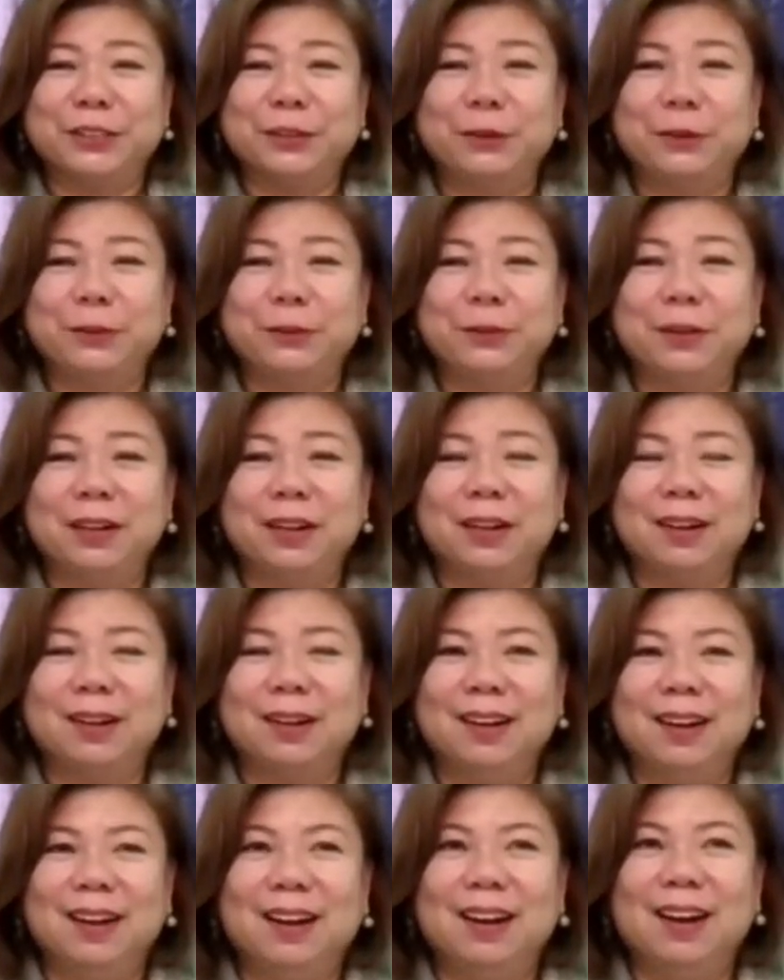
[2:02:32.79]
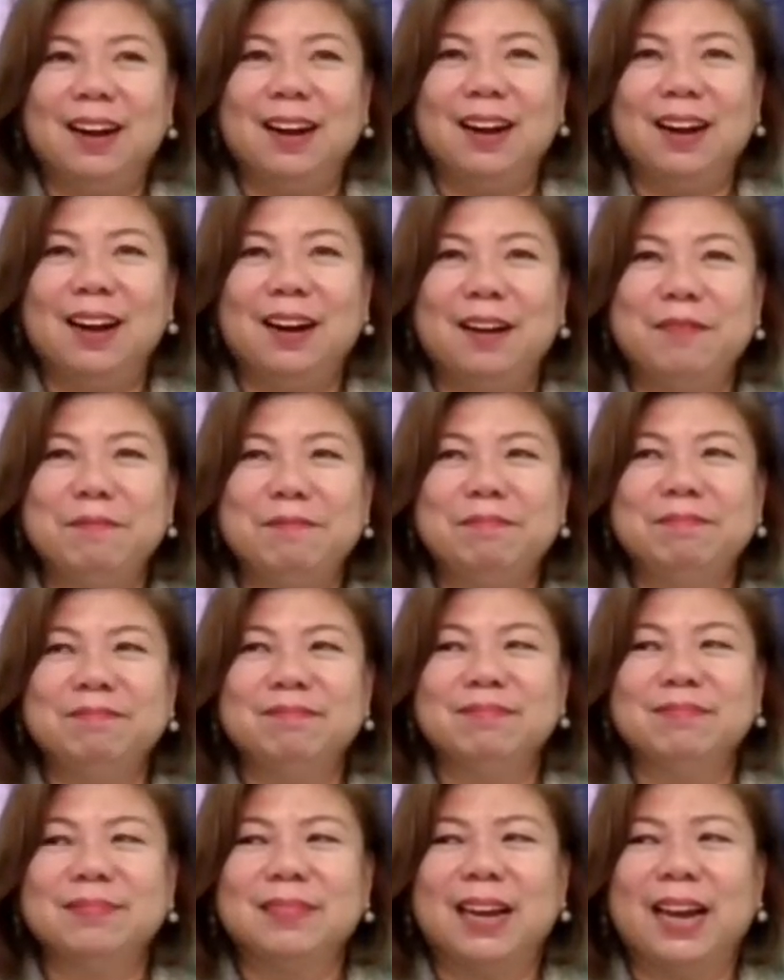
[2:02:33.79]
So
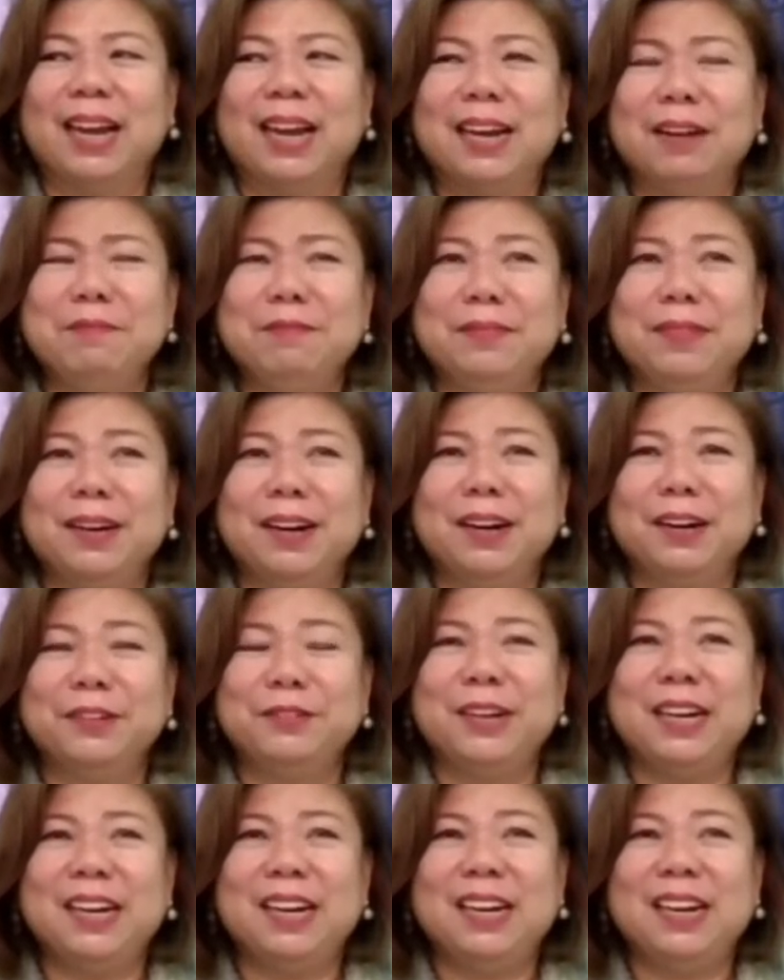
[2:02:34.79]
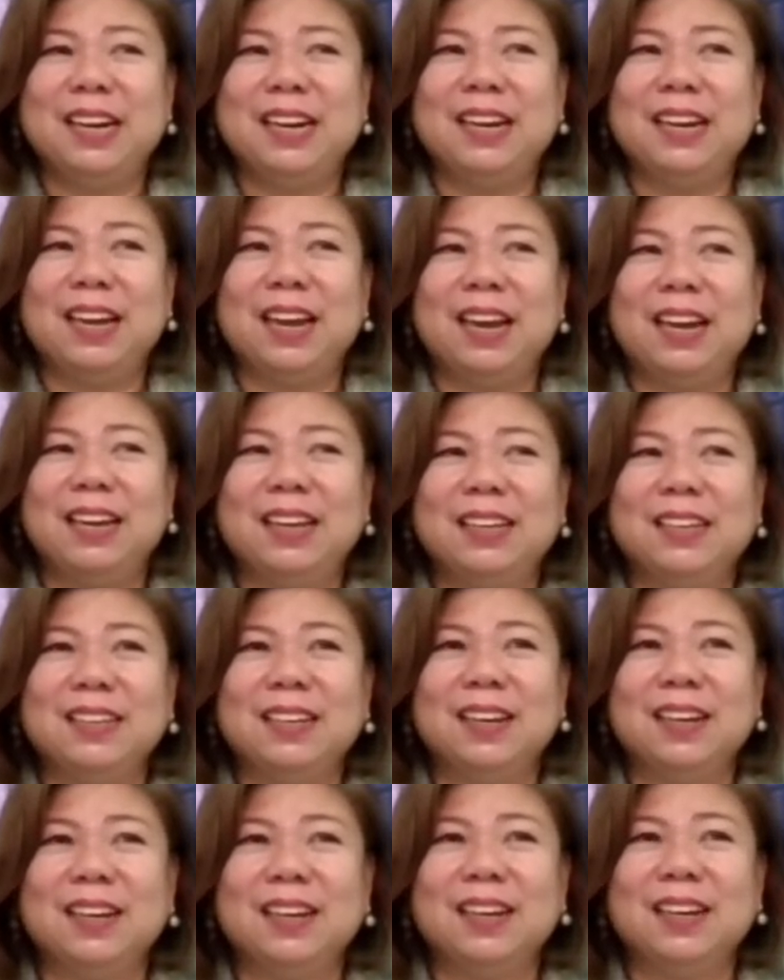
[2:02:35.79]
I am
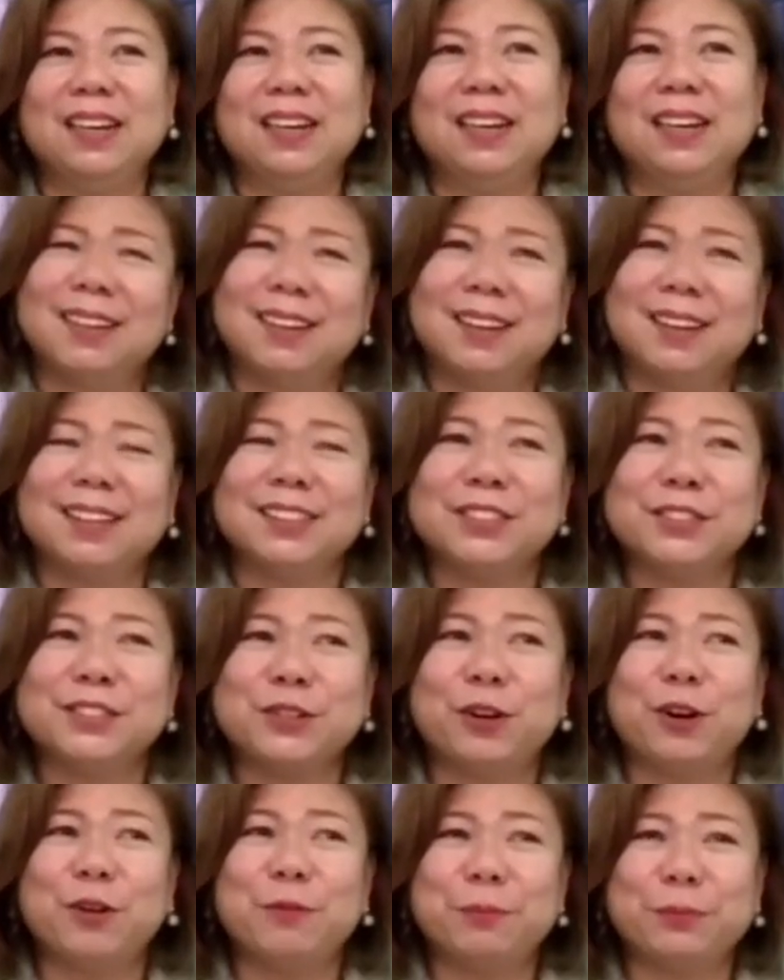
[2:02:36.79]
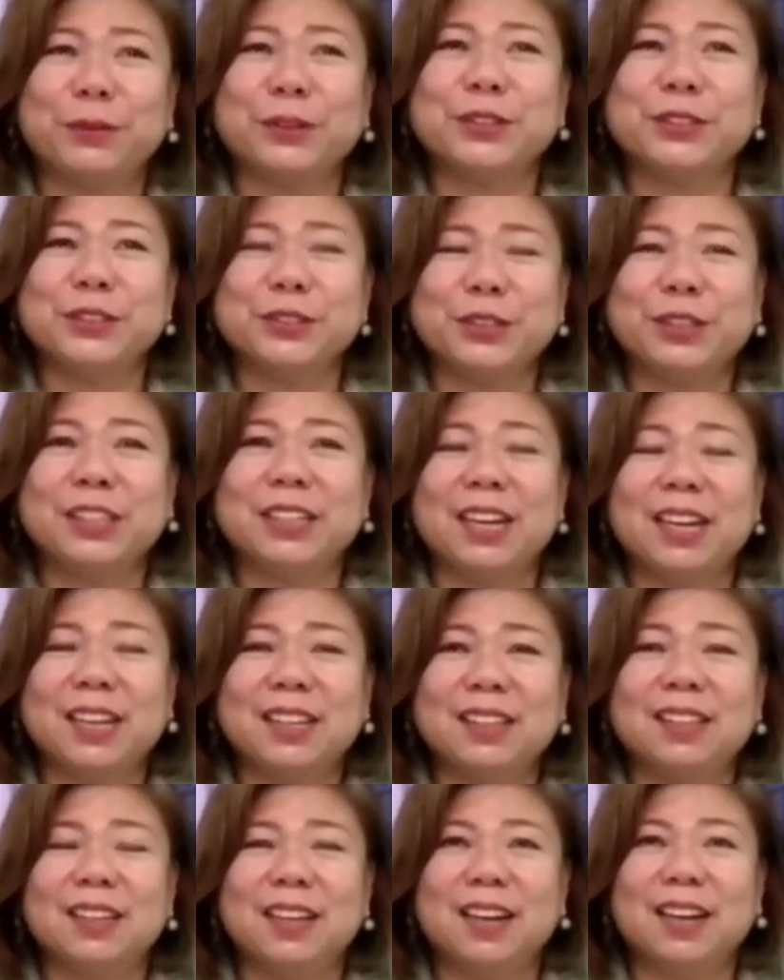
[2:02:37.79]
really a strong
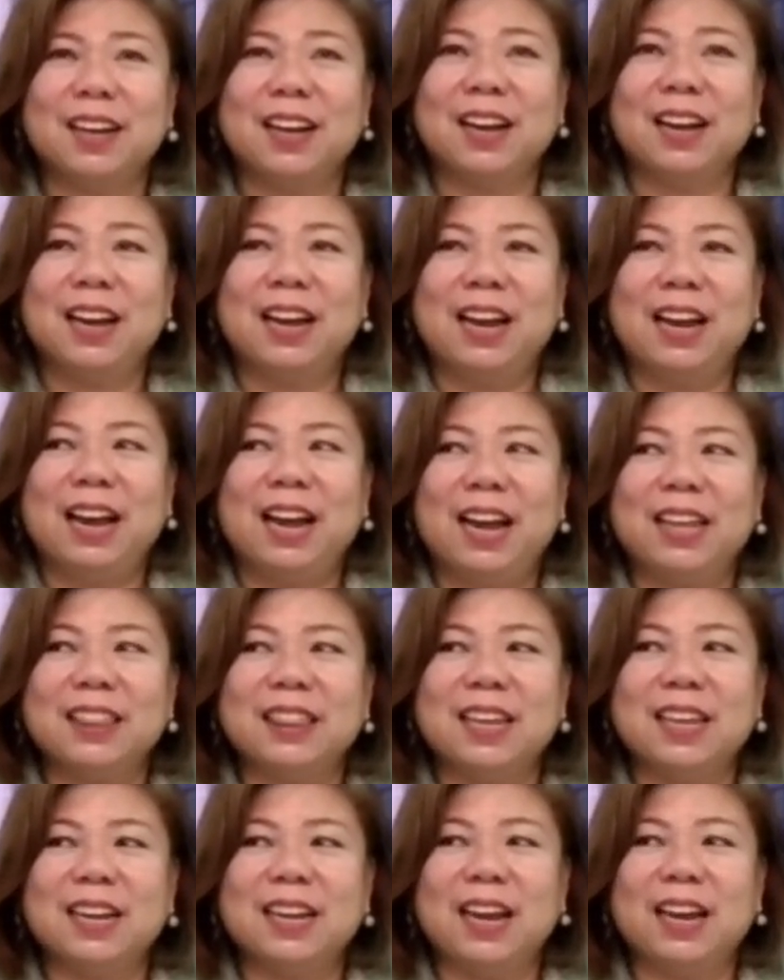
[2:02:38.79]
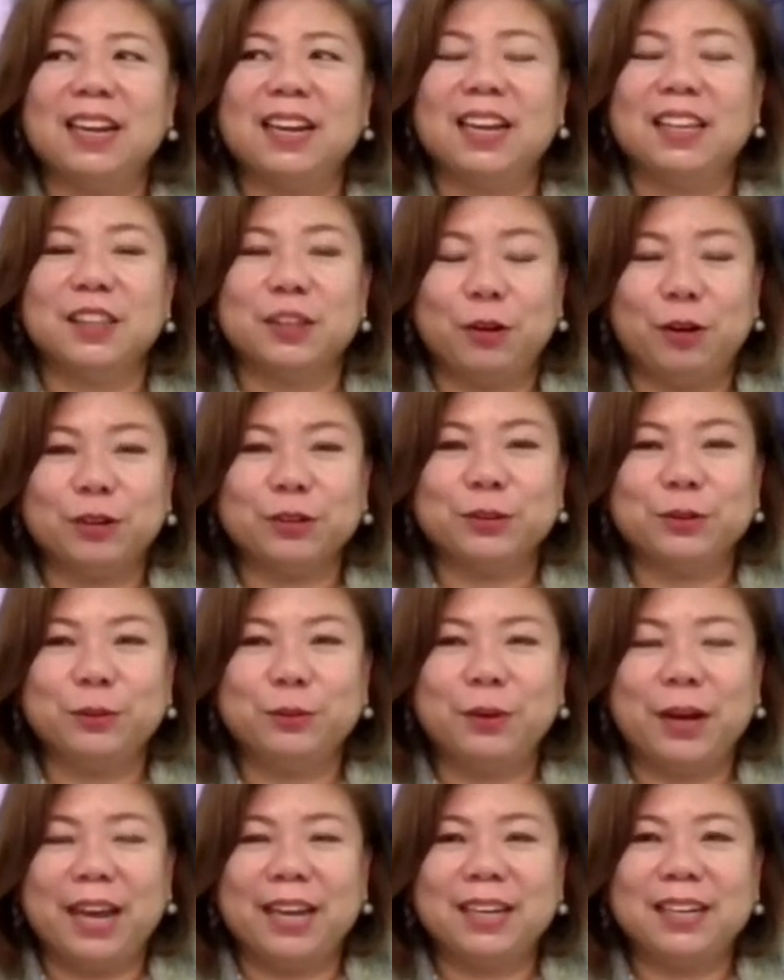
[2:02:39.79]
person, and I think I can talk
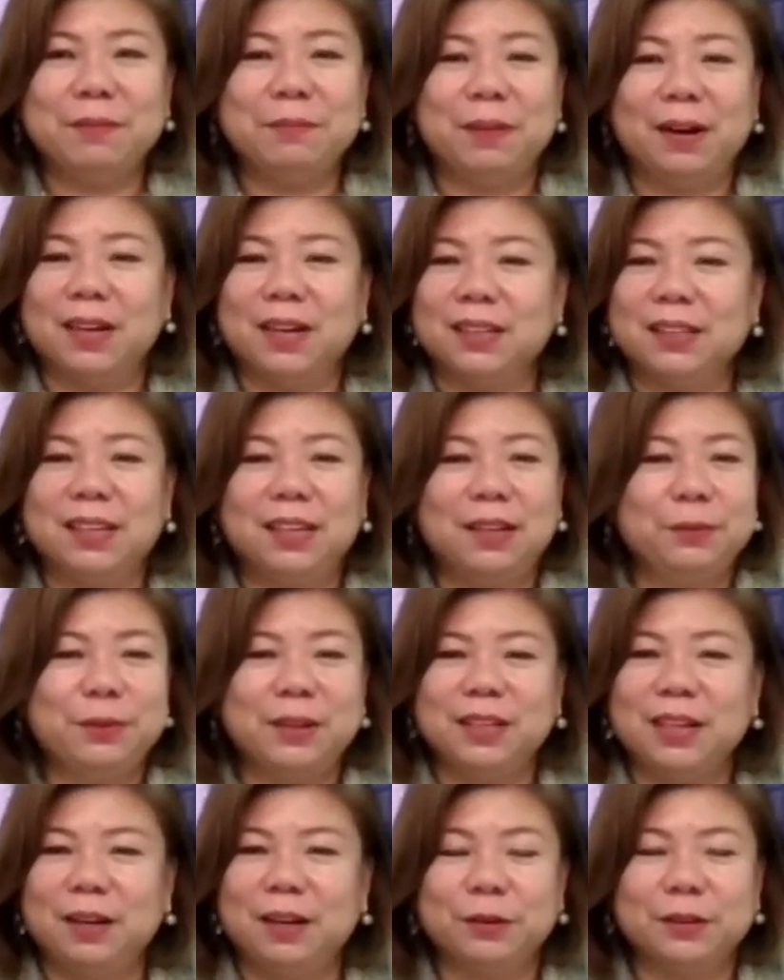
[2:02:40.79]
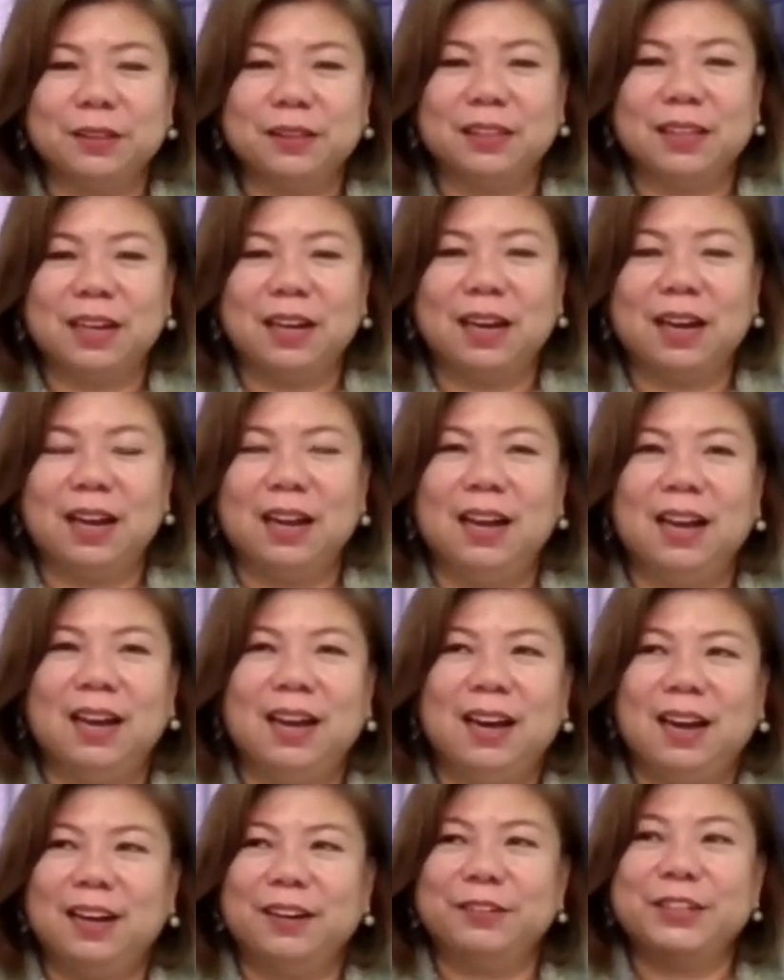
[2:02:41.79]
to anybody without
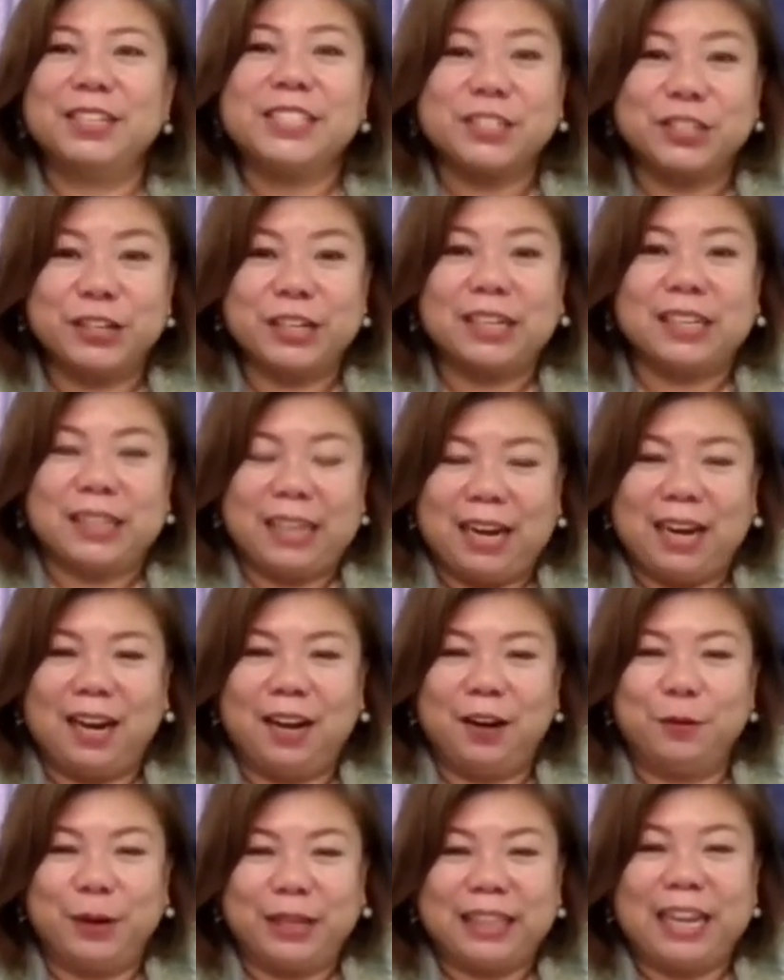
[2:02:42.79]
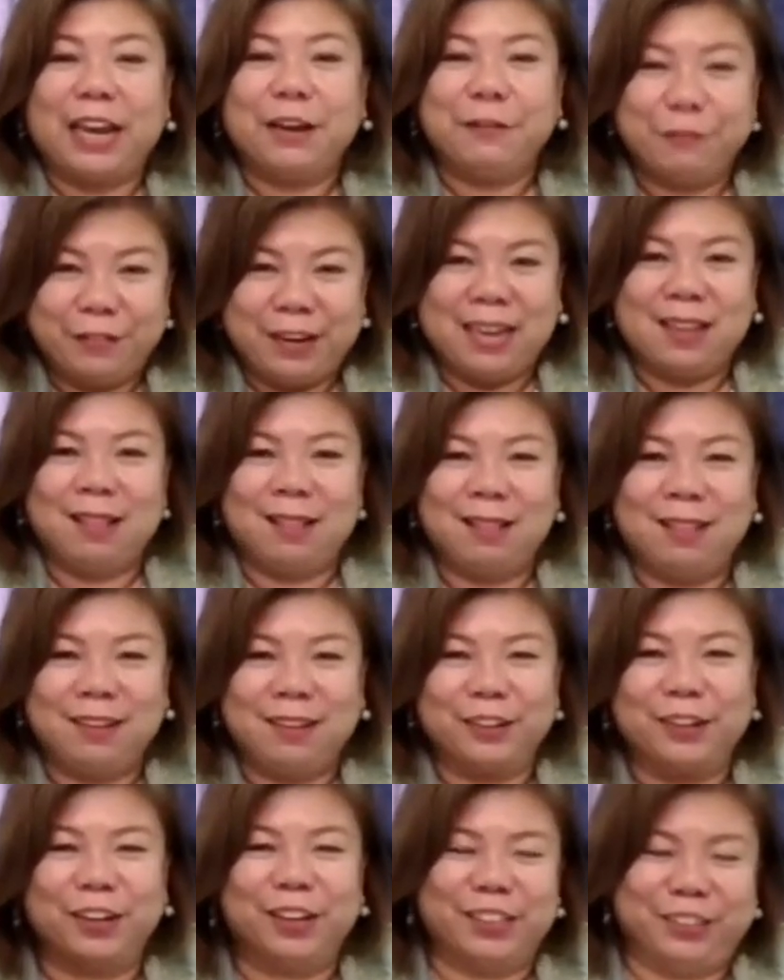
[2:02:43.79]
restricting what I feel,
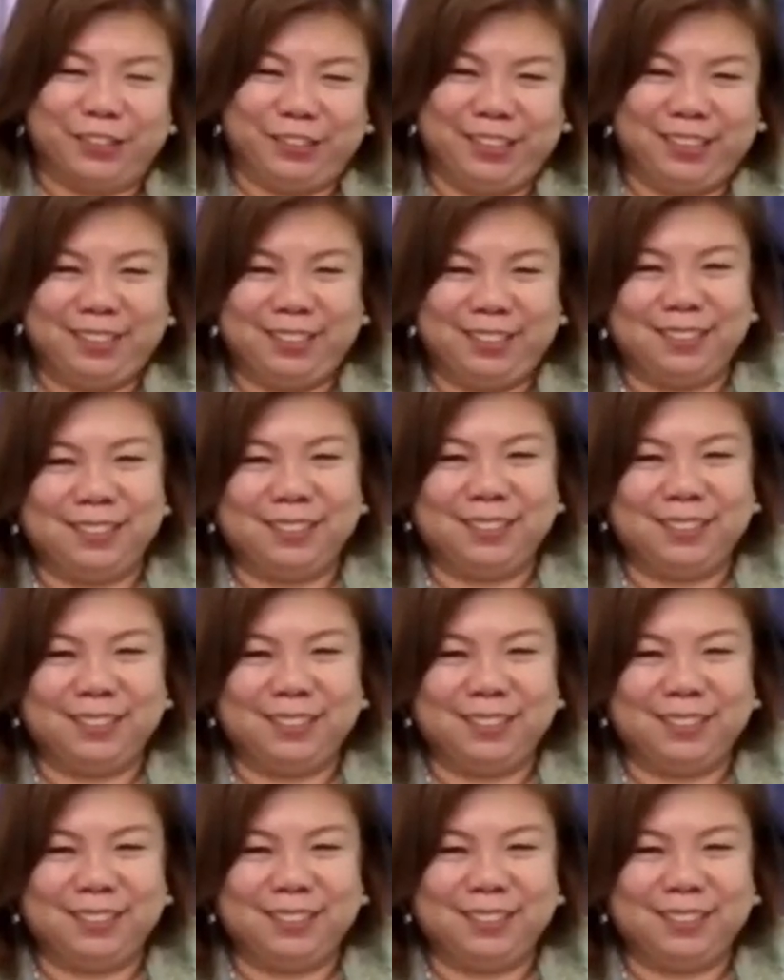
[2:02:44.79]
Your Honor.